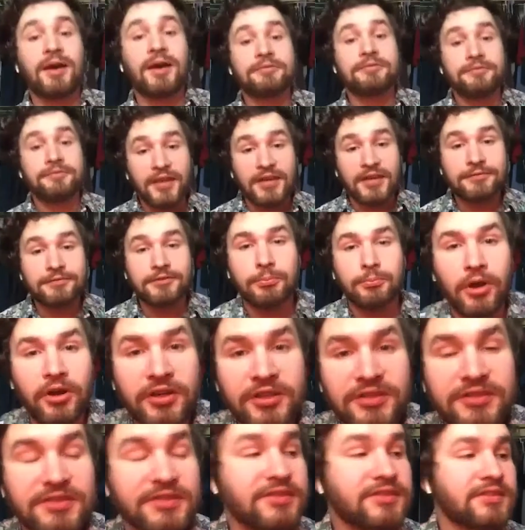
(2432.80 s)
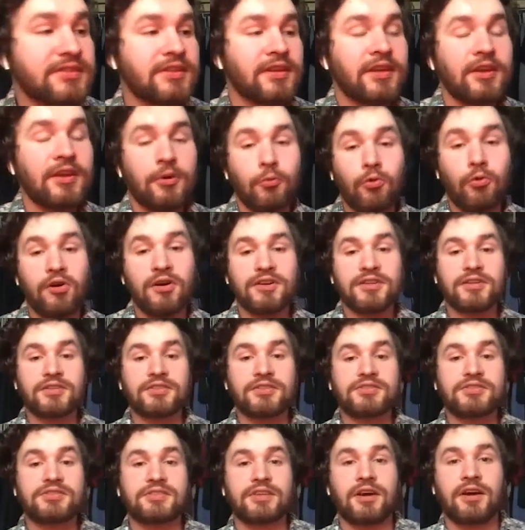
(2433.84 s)
my favorite parts
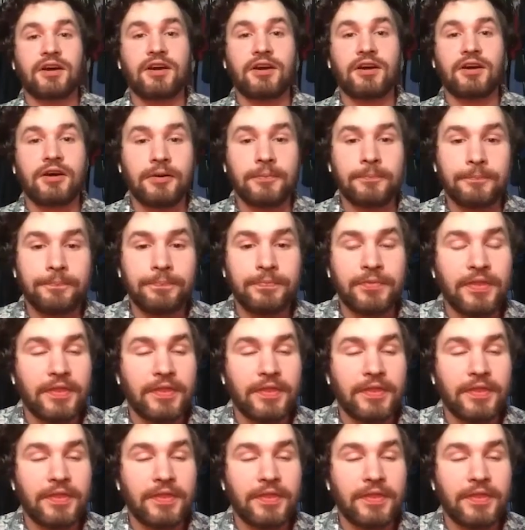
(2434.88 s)
was um,